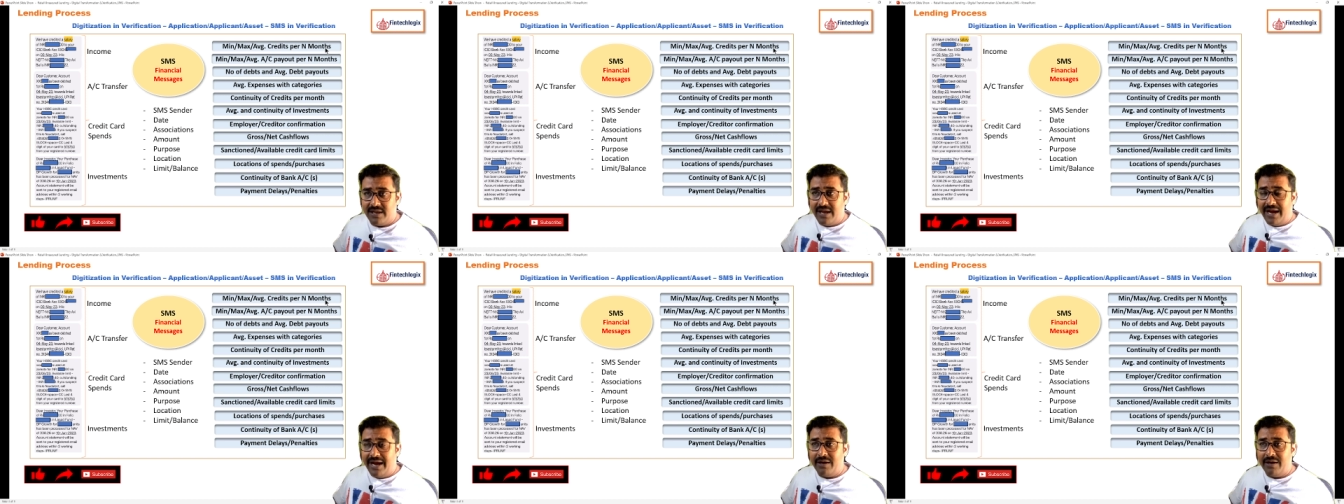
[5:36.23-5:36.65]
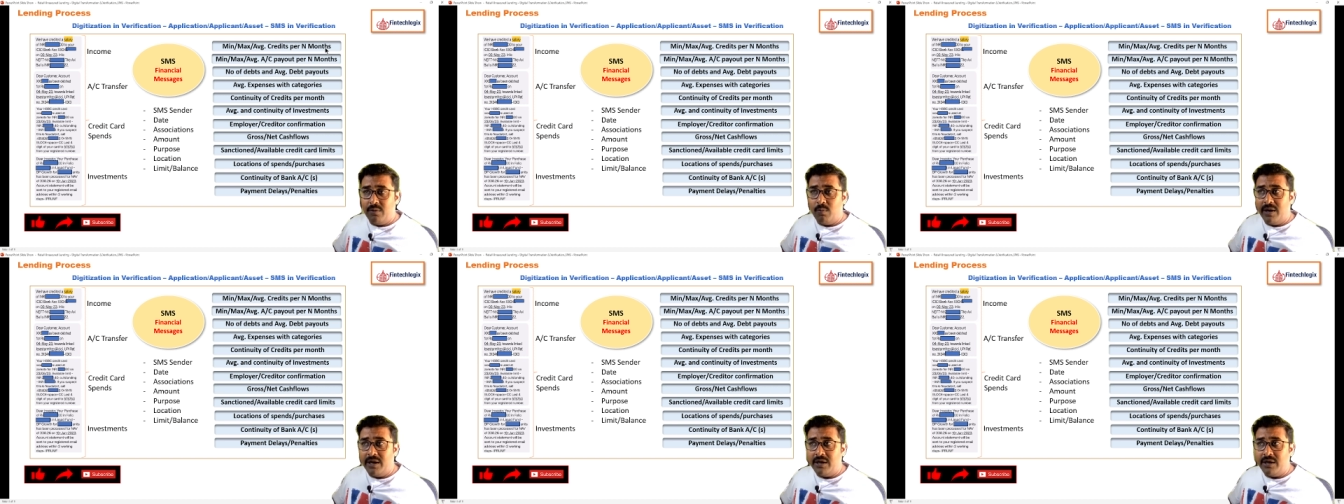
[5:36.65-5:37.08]
I
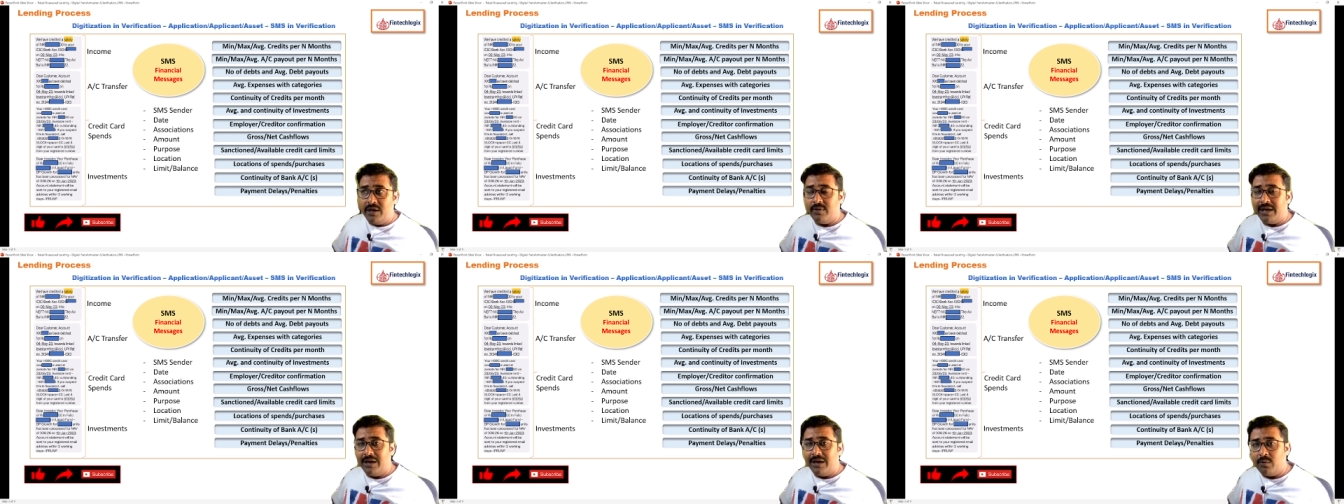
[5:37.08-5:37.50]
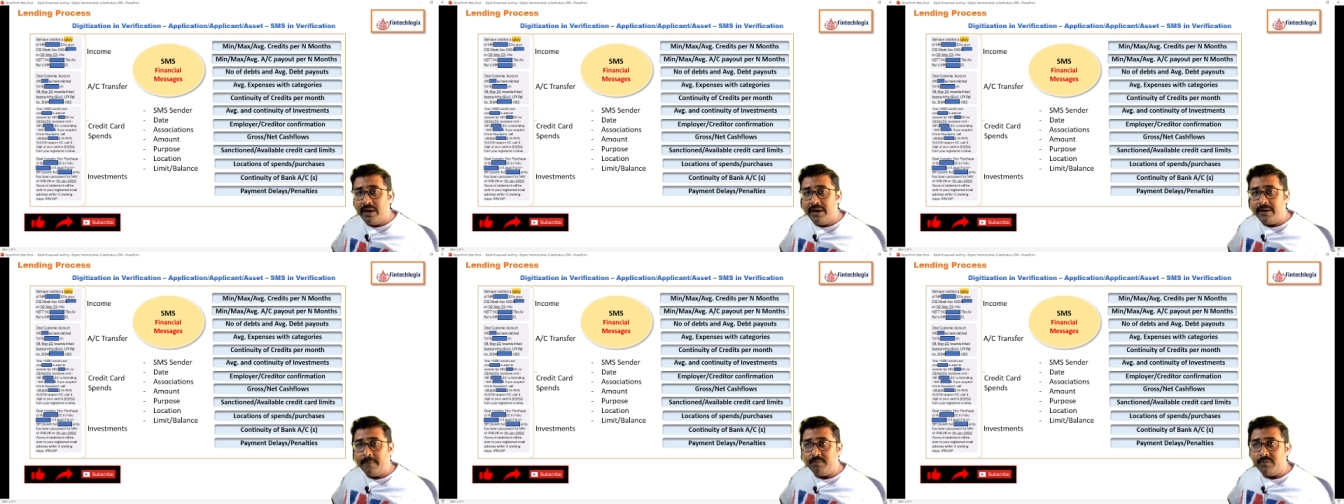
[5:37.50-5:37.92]
want to
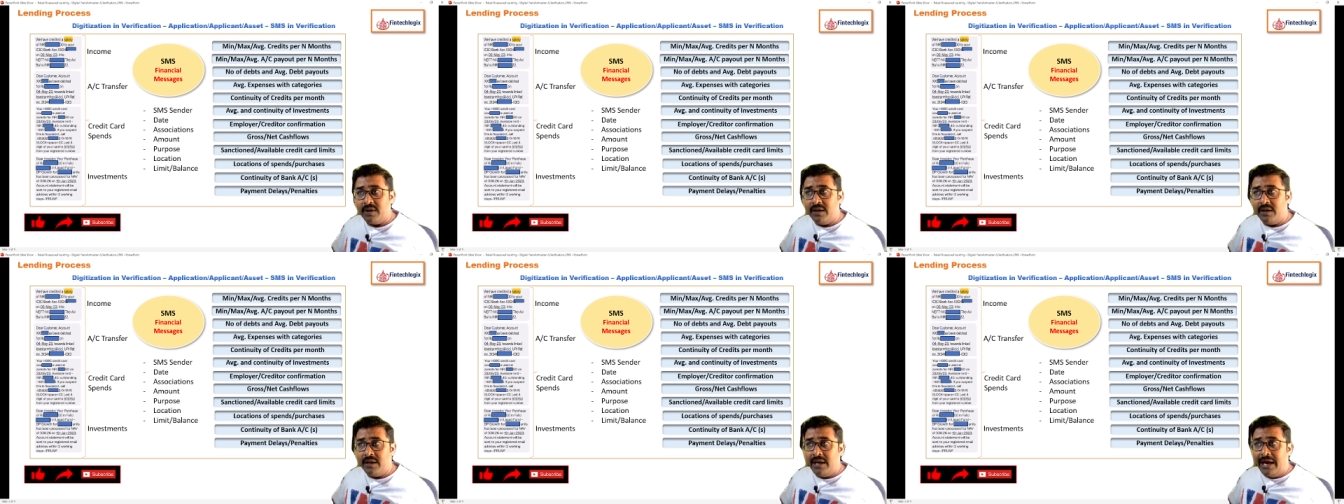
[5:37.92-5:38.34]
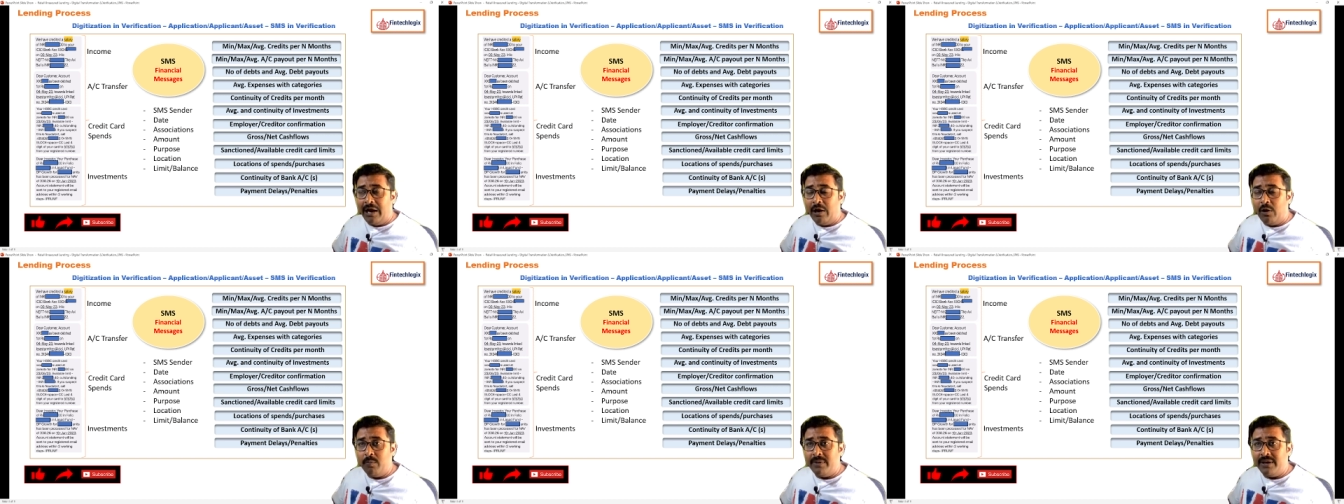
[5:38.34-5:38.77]
calculate
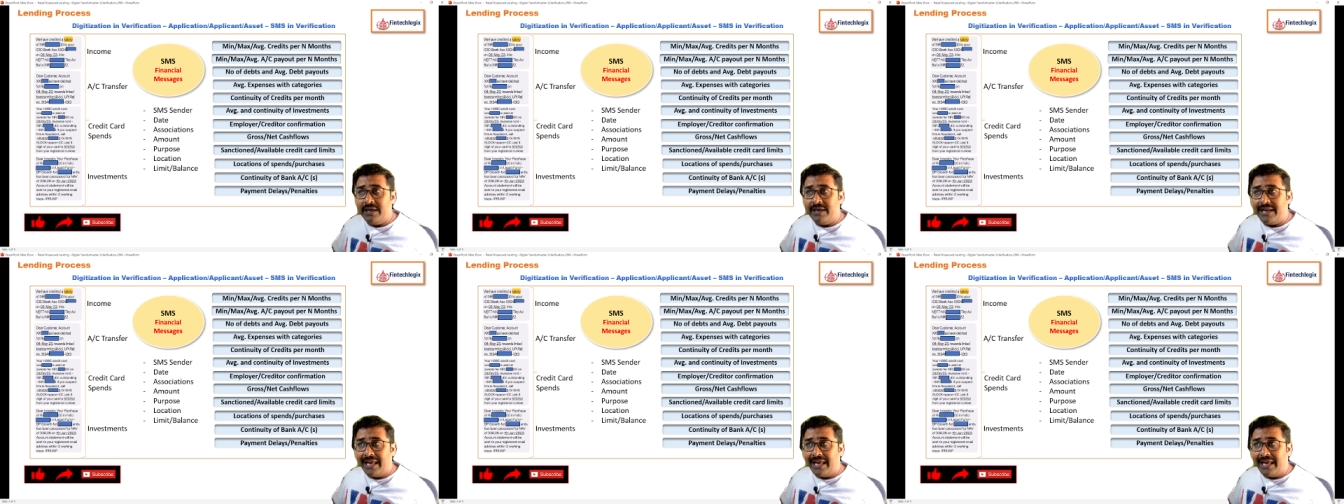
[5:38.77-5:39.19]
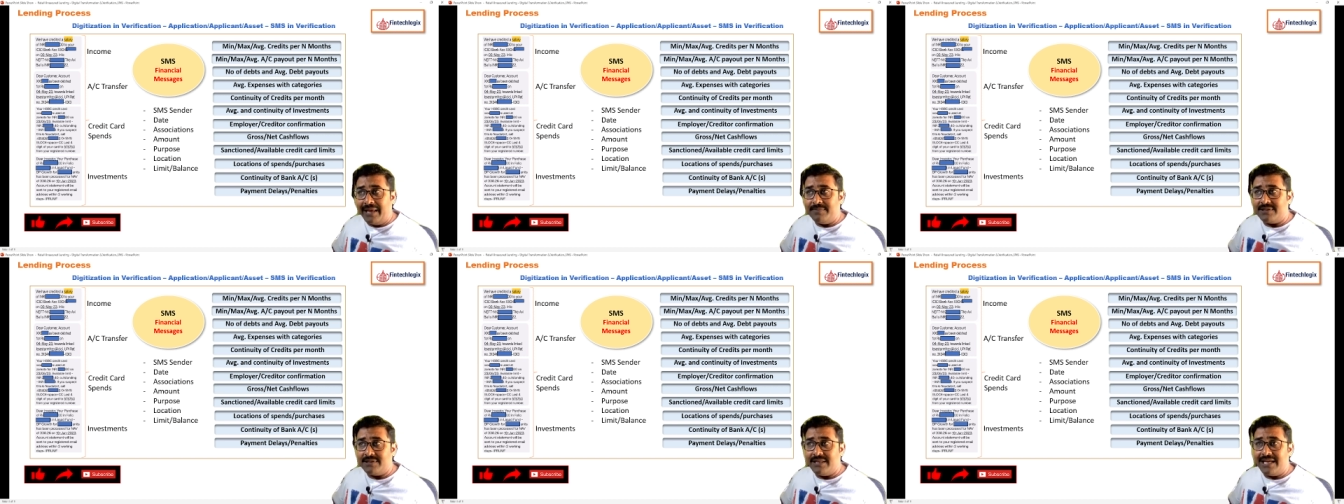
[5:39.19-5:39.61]
how many times
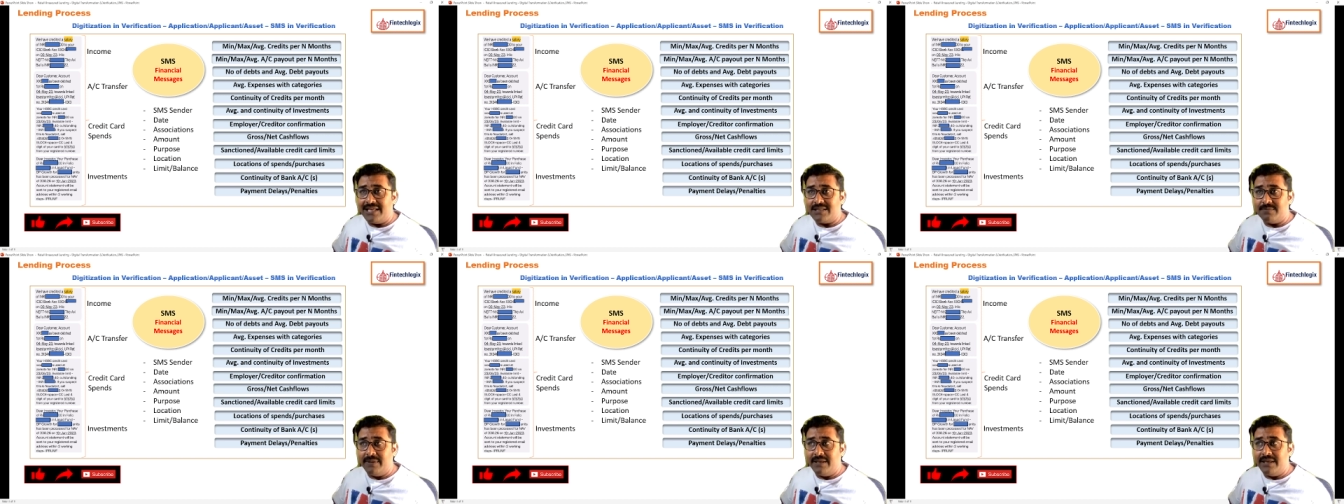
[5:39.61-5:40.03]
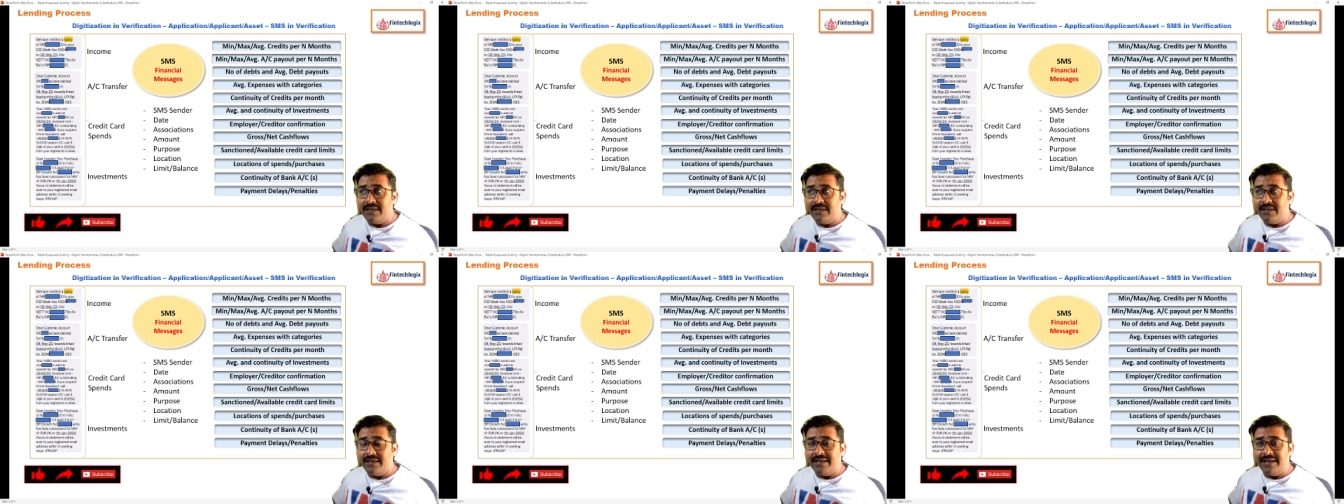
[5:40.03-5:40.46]
there has been
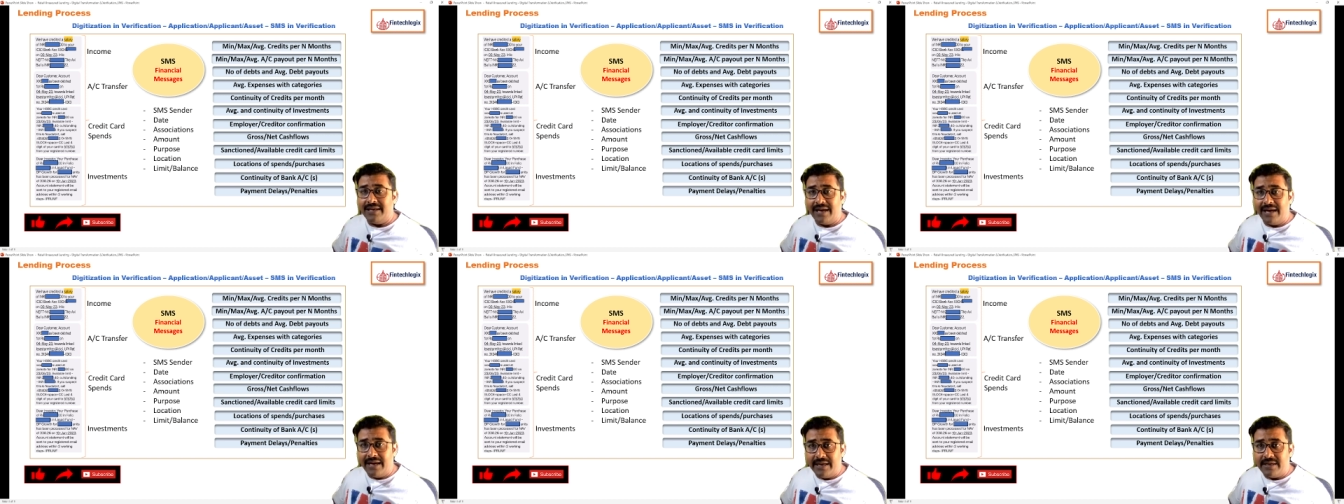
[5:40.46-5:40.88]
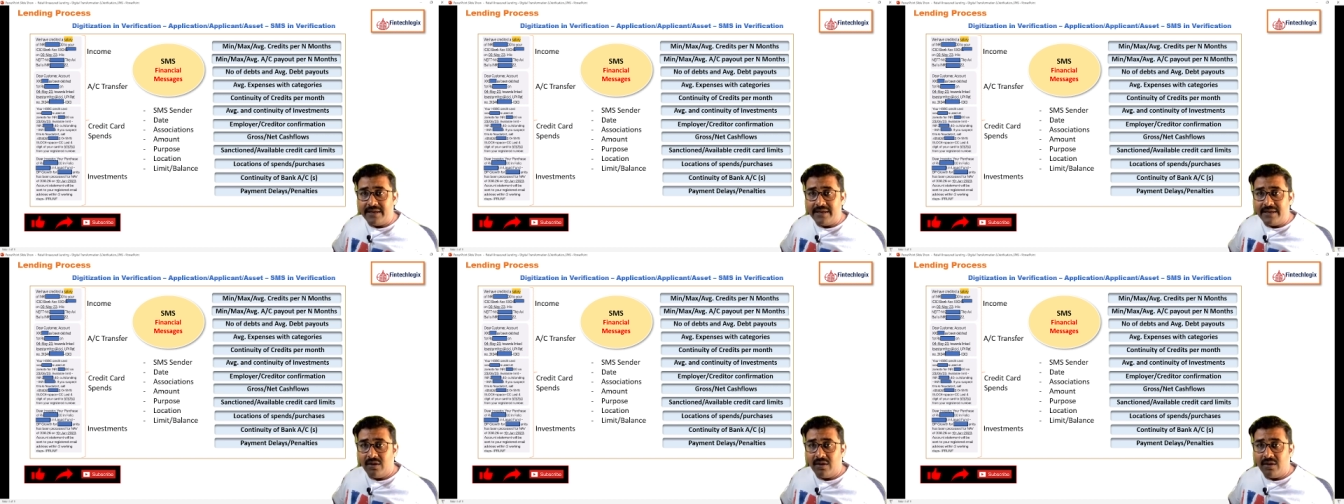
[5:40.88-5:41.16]
credit